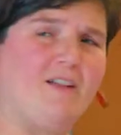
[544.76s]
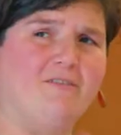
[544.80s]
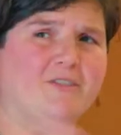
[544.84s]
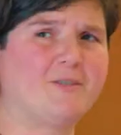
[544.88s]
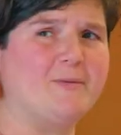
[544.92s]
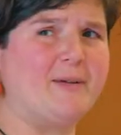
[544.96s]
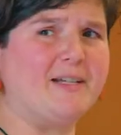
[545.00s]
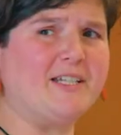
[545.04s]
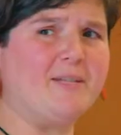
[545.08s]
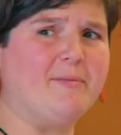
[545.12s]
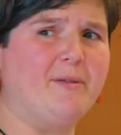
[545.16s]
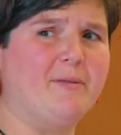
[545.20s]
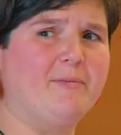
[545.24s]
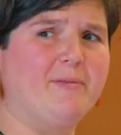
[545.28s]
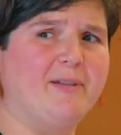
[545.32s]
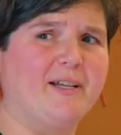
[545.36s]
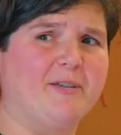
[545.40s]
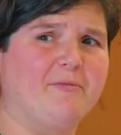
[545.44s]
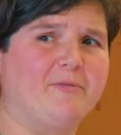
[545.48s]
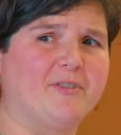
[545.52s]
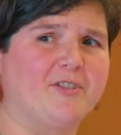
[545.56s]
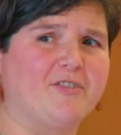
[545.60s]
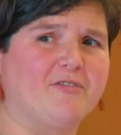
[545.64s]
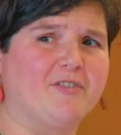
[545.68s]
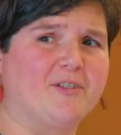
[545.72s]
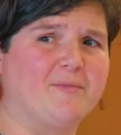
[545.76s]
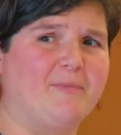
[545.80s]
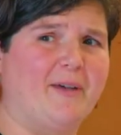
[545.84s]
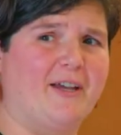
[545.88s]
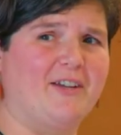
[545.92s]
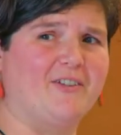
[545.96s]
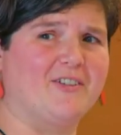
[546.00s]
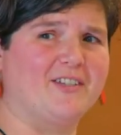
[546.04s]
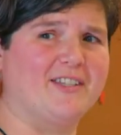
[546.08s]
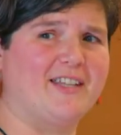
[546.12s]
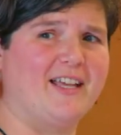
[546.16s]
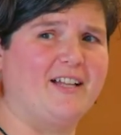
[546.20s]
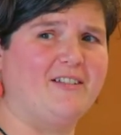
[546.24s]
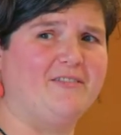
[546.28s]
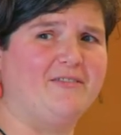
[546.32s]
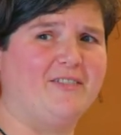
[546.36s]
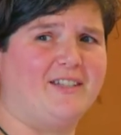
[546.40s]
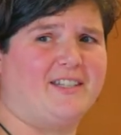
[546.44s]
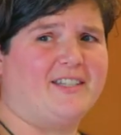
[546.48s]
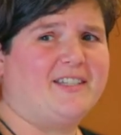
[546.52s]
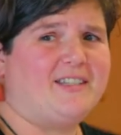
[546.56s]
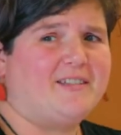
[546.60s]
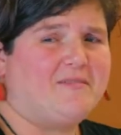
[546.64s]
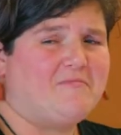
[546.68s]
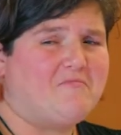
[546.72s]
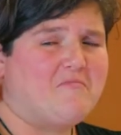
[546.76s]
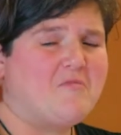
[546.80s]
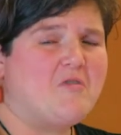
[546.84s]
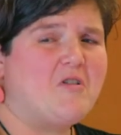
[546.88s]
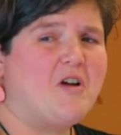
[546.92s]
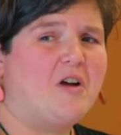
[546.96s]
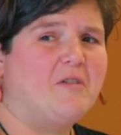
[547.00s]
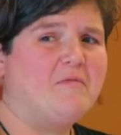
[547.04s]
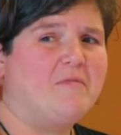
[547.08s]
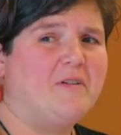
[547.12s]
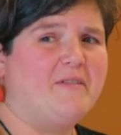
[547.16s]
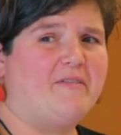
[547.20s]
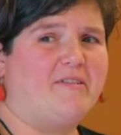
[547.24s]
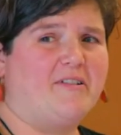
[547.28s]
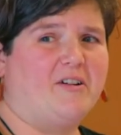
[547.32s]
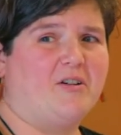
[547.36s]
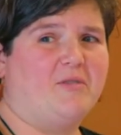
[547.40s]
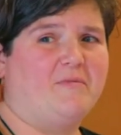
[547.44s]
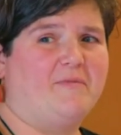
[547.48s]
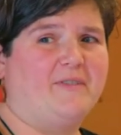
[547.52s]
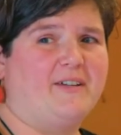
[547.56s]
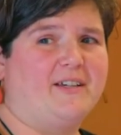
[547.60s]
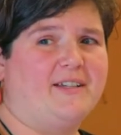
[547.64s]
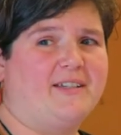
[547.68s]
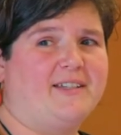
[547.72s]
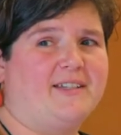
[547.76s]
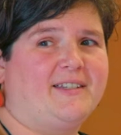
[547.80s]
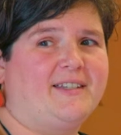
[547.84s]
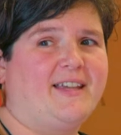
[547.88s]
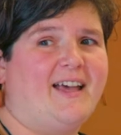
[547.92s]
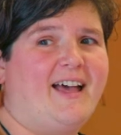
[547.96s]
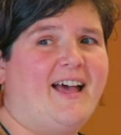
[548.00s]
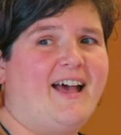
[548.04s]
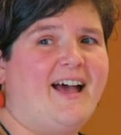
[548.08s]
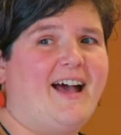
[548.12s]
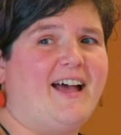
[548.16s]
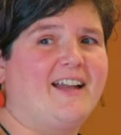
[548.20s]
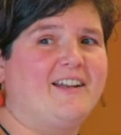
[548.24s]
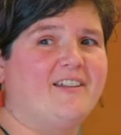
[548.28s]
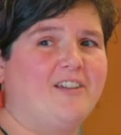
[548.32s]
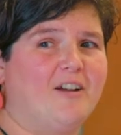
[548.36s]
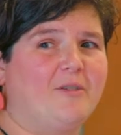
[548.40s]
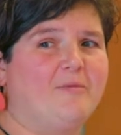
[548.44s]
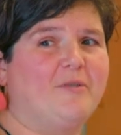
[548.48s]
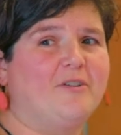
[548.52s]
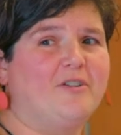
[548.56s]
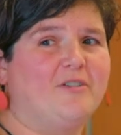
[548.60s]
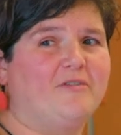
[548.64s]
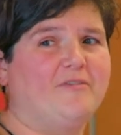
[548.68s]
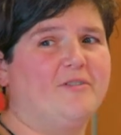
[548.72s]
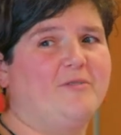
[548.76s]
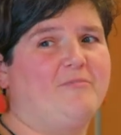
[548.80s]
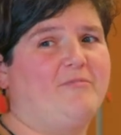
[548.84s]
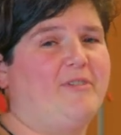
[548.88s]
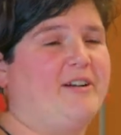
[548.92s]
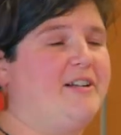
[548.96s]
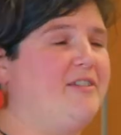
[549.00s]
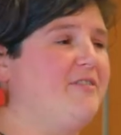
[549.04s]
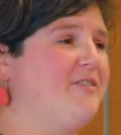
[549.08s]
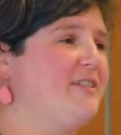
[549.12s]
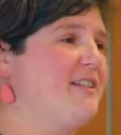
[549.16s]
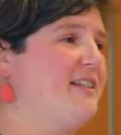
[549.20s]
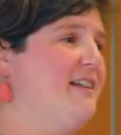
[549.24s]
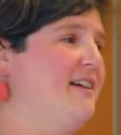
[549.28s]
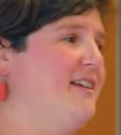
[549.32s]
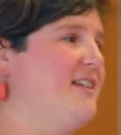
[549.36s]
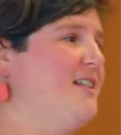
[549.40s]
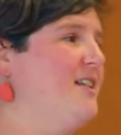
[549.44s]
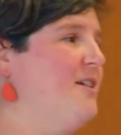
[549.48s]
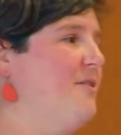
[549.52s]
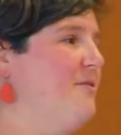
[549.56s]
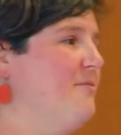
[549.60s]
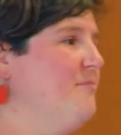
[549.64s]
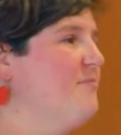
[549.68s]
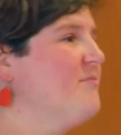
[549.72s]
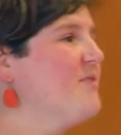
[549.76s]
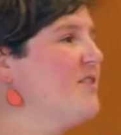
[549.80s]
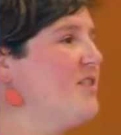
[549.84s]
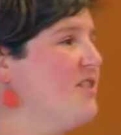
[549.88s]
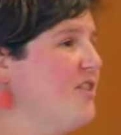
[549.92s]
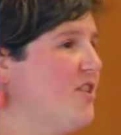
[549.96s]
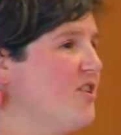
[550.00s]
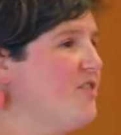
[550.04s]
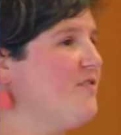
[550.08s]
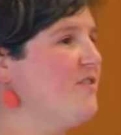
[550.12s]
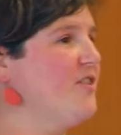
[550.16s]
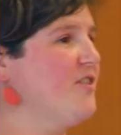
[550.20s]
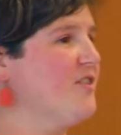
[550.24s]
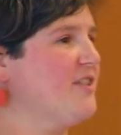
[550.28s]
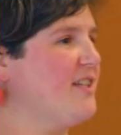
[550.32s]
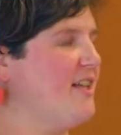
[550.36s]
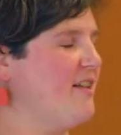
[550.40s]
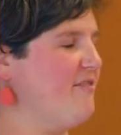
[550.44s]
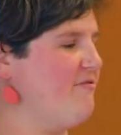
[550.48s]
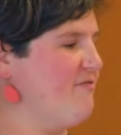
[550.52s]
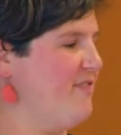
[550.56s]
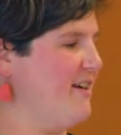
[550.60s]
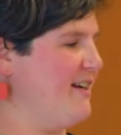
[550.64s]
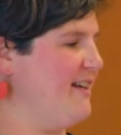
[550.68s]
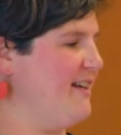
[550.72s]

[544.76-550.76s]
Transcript: Respect to the people that you want to respect yourself. That's hopefully very obvious. And know what your footprint looks like, so search for yourself